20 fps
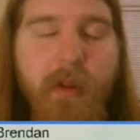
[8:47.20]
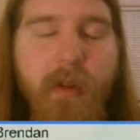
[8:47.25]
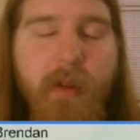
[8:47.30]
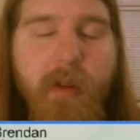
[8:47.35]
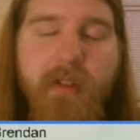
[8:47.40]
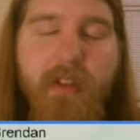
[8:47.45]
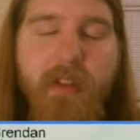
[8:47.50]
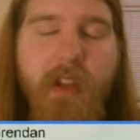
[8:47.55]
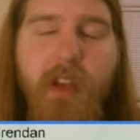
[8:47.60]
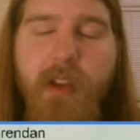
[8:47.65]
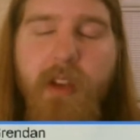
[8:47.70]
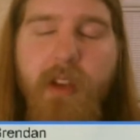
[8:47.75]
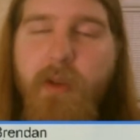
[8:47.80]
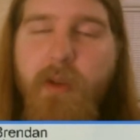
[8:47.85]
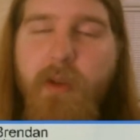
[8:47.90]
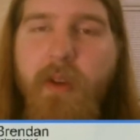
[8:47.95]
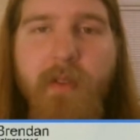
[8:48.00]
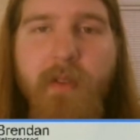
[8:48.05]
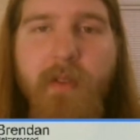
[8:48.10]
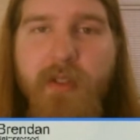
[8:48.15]
here's the thing. No
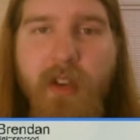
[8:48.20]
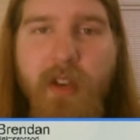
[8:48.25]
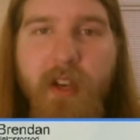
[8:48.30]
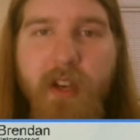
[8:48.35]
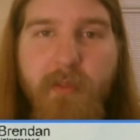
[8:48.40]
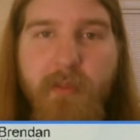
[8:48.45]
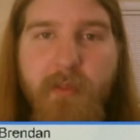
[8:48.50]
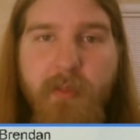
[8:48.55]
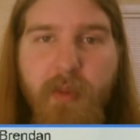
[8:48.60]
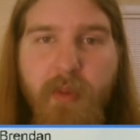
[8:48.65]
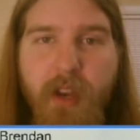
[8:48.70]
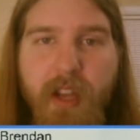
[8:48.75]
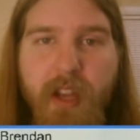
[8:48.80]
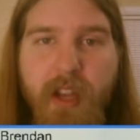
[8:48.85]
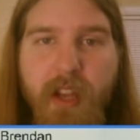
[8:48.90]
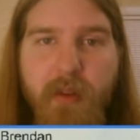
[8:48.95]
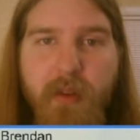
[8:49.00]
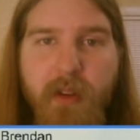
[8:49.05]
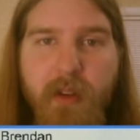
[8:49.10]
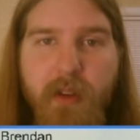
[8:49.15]
one ever tries to break
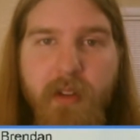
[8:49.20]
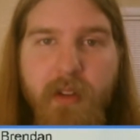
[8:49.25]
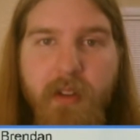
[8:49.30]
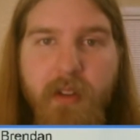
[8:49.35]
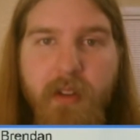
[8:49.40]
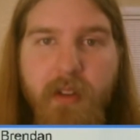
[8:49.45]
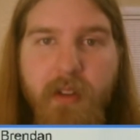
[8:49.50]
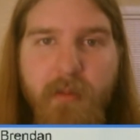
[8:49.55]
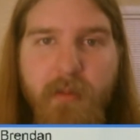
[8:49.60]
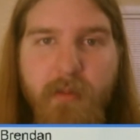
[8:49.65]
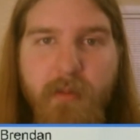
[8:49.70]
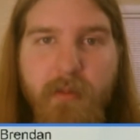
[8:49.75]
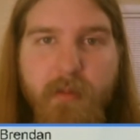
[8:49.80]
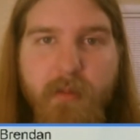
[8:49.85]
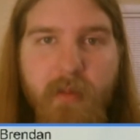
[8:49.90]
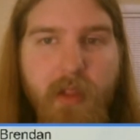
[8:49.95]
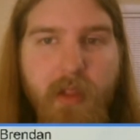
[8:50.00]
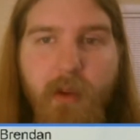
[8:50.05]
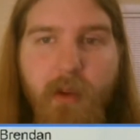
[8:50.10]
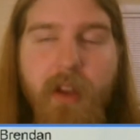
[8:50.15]
out of prison. Yeah, no,